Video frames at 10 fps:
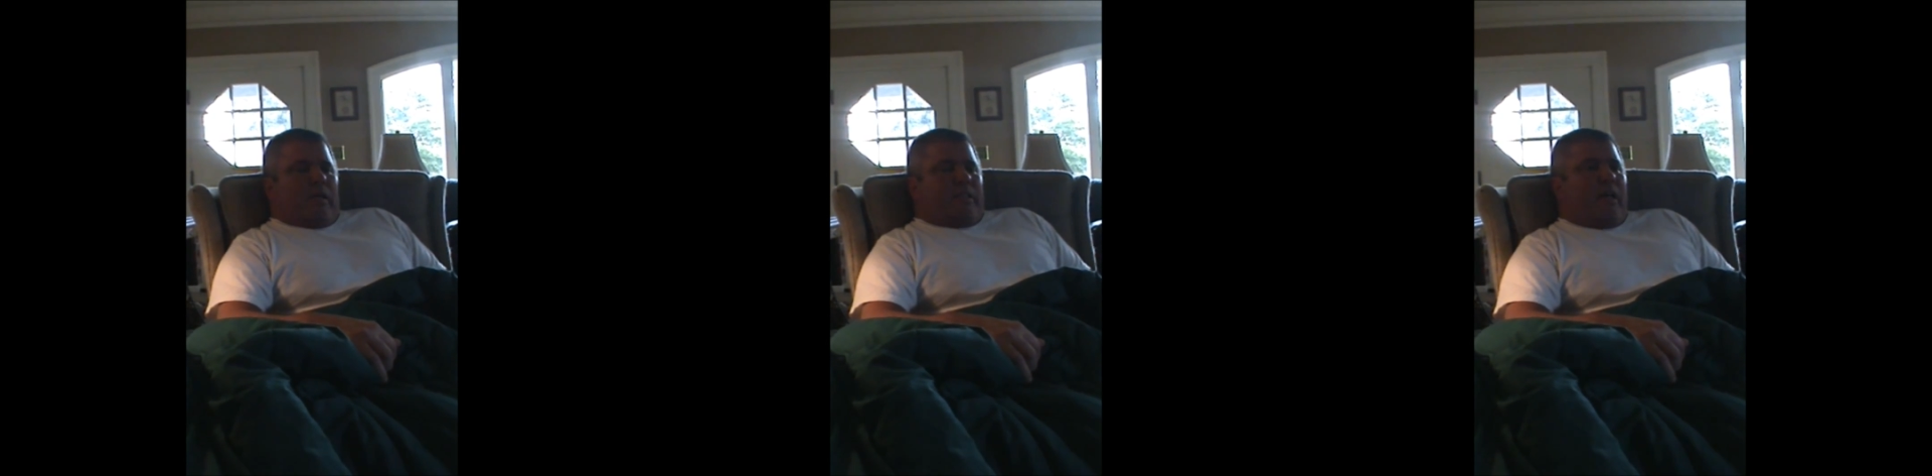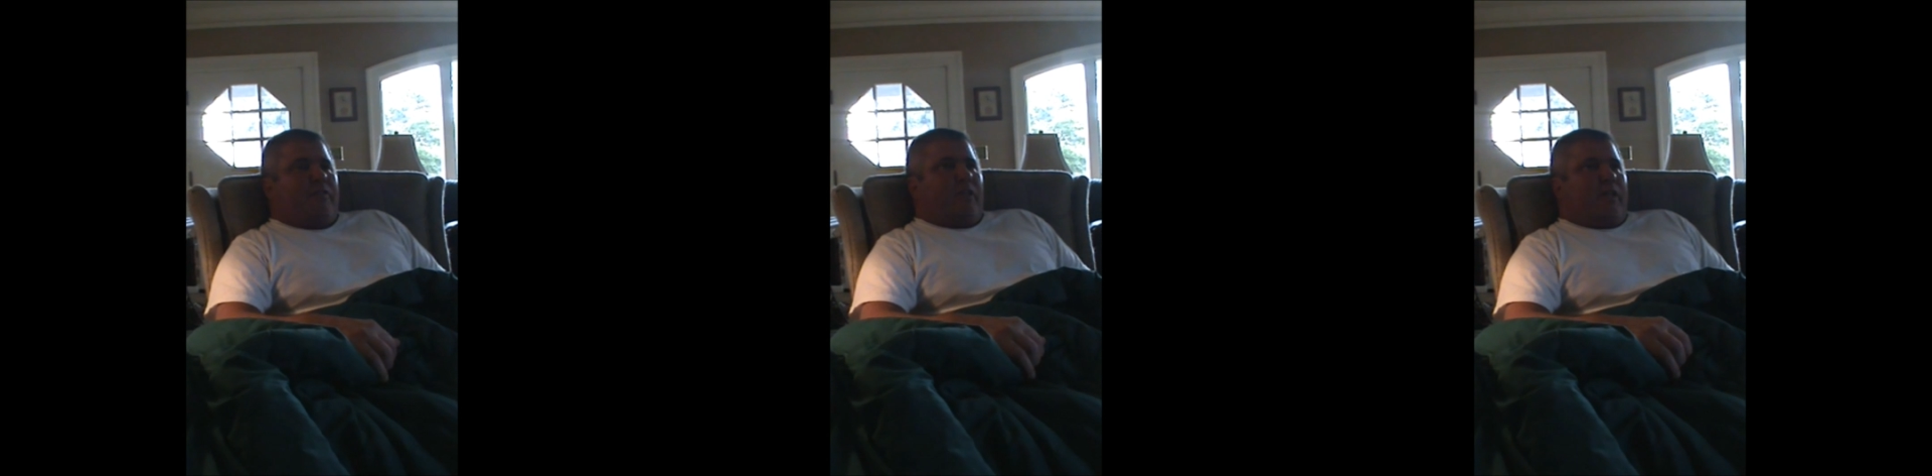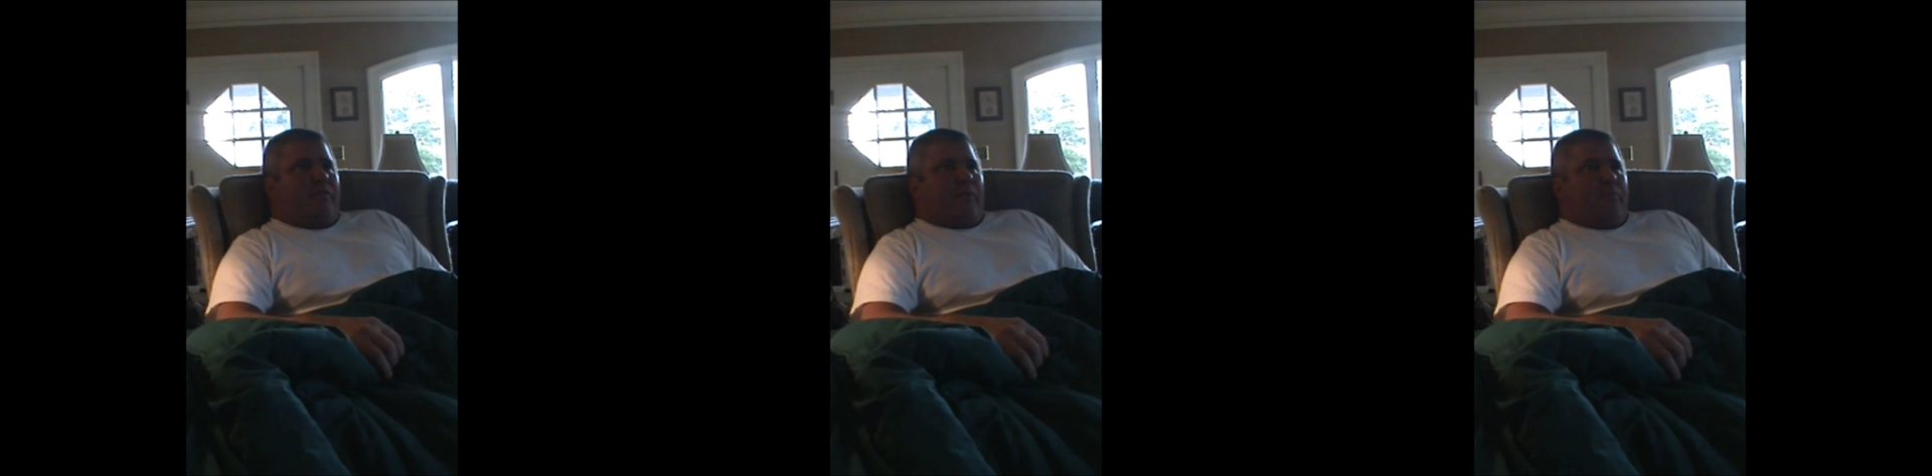
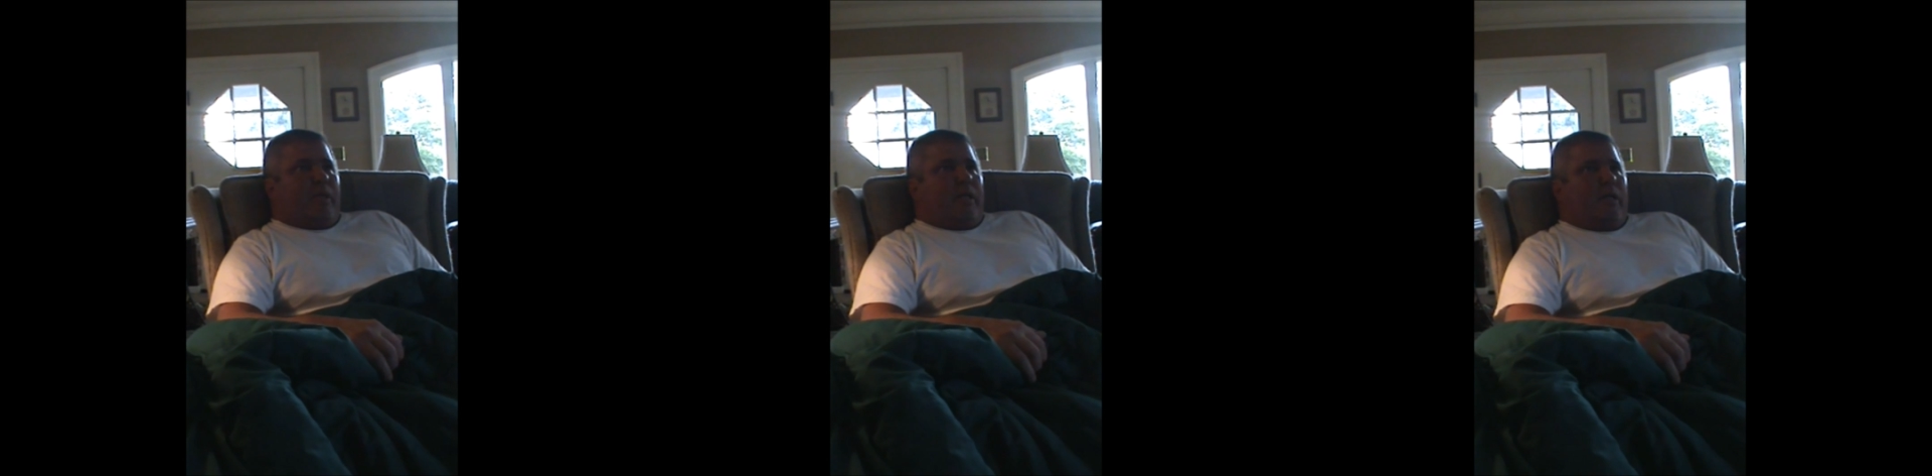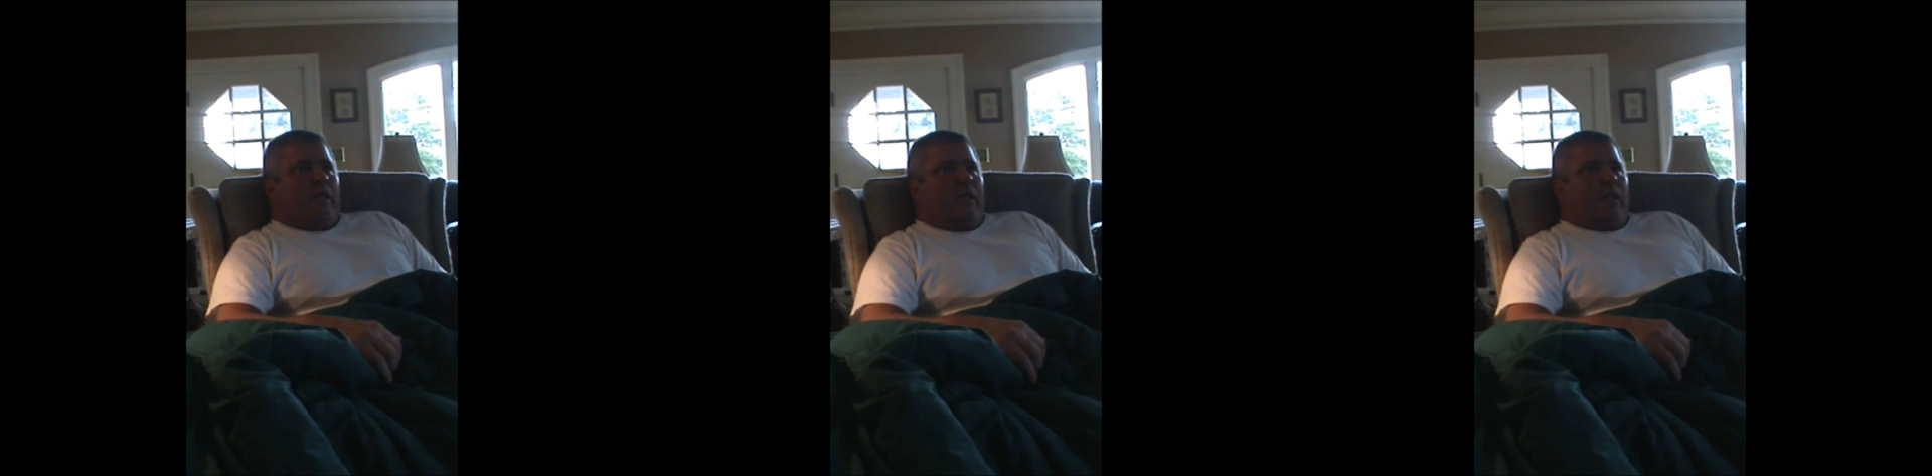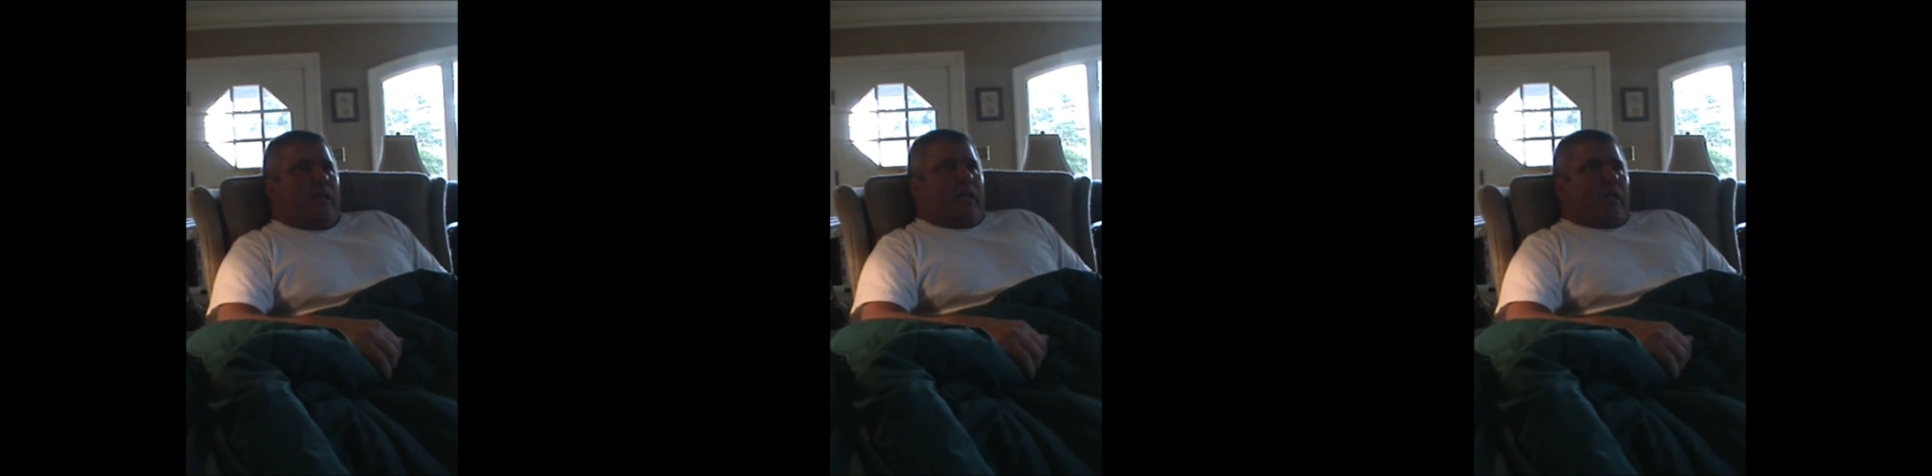definitely for me,
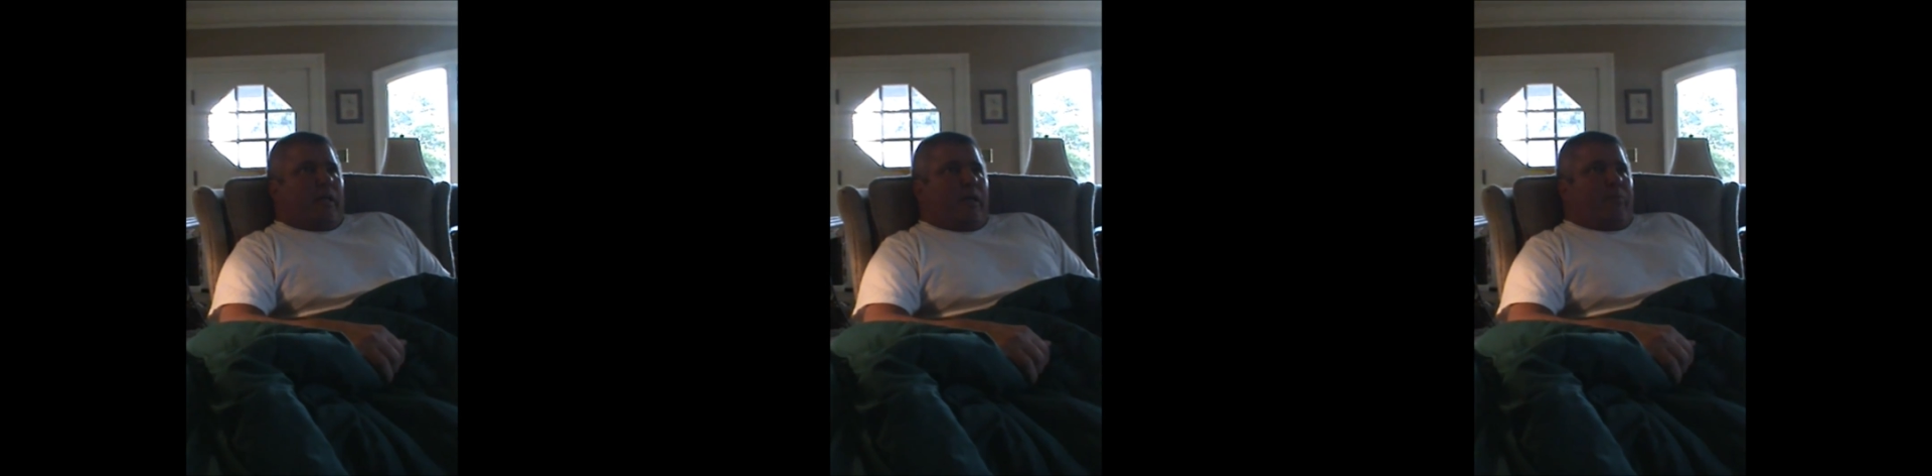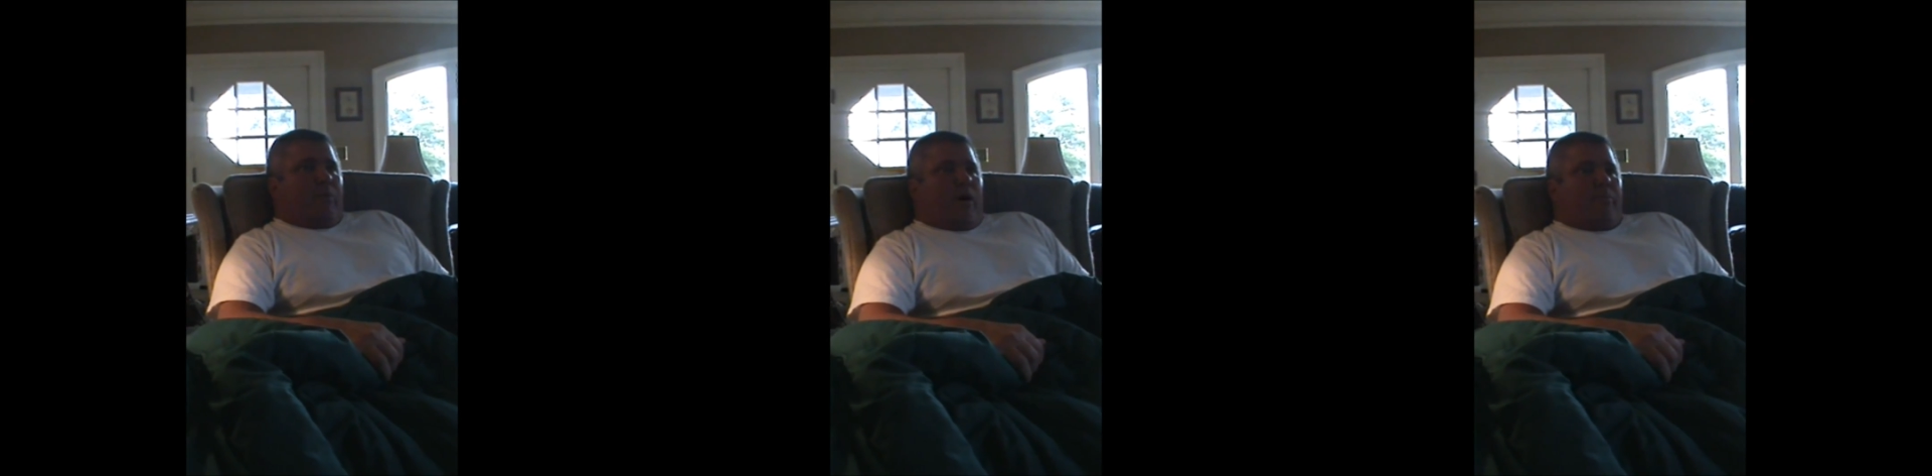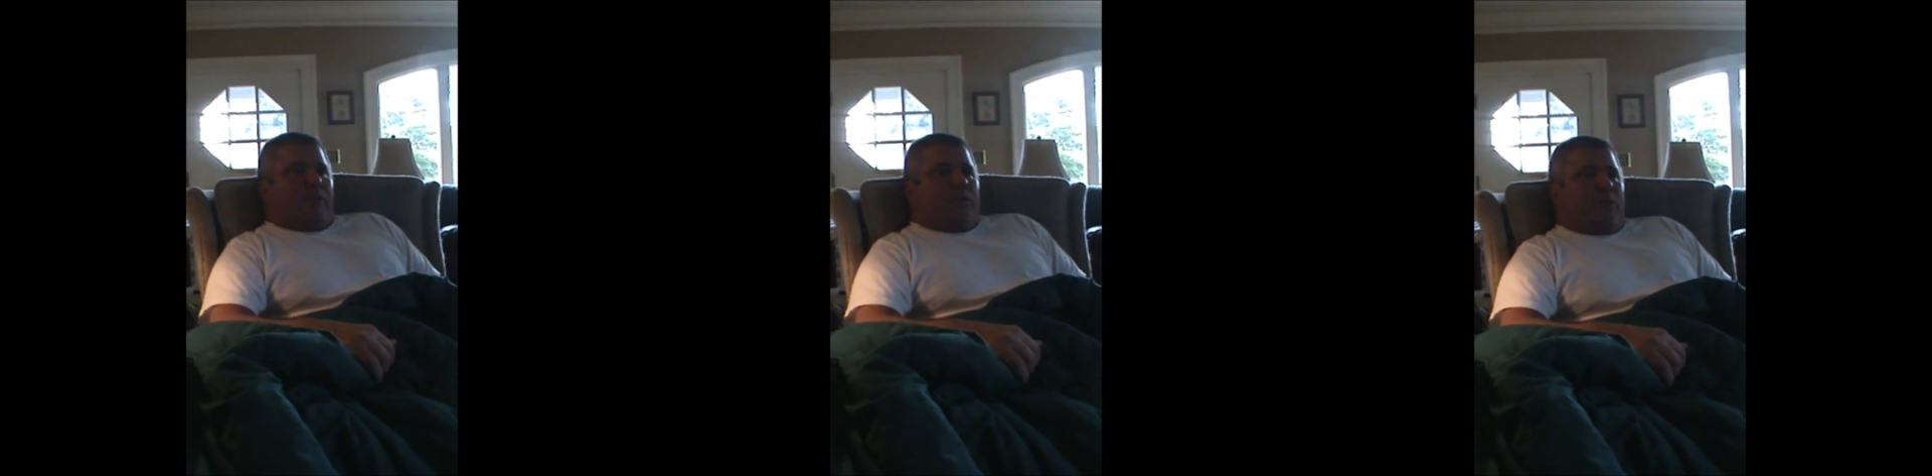it
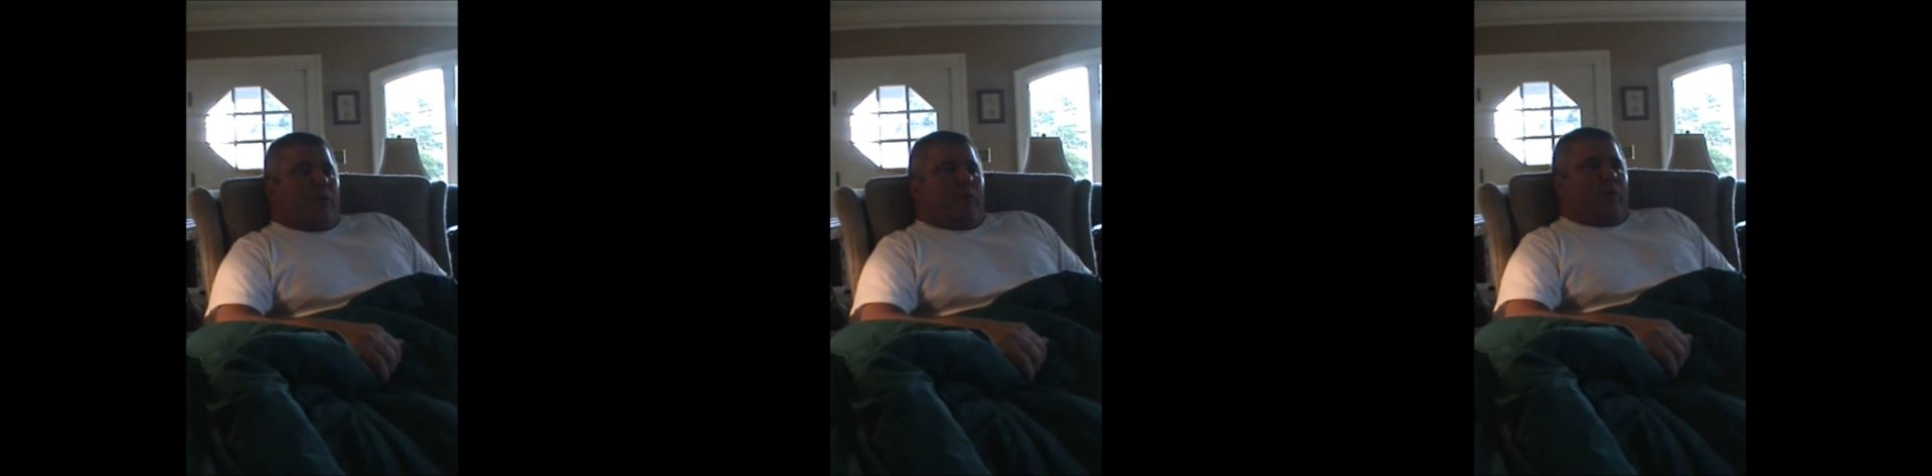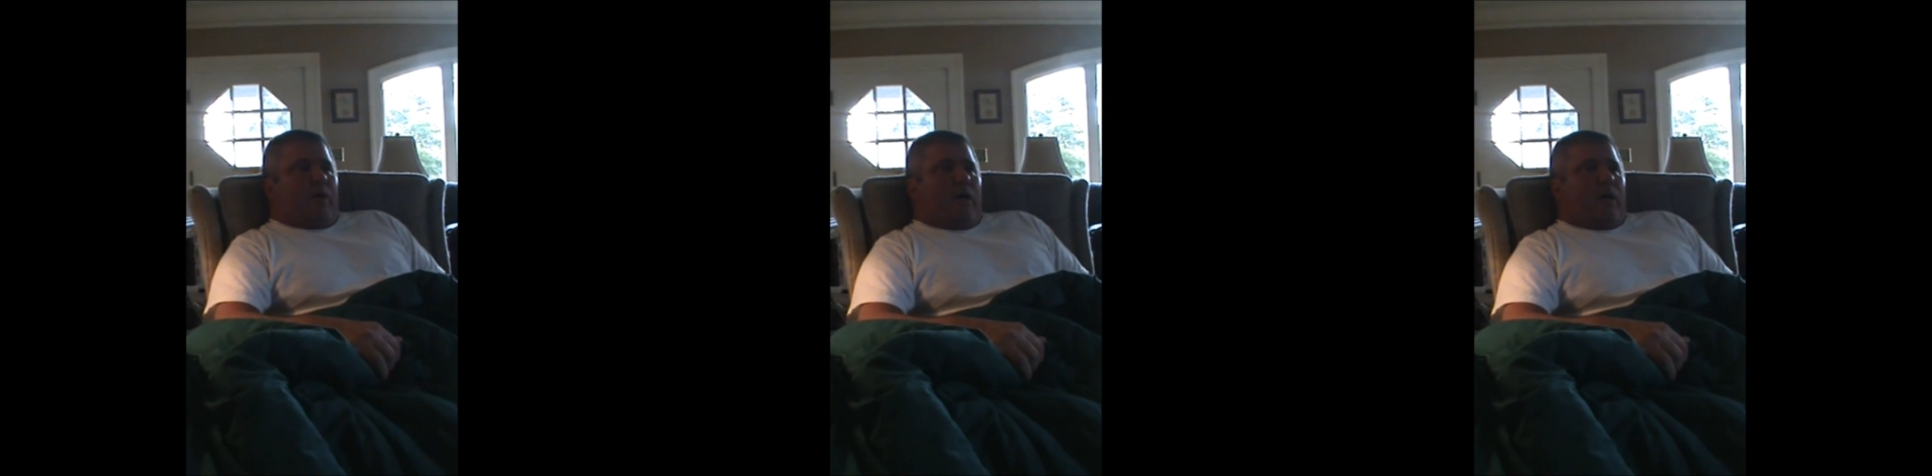brought me to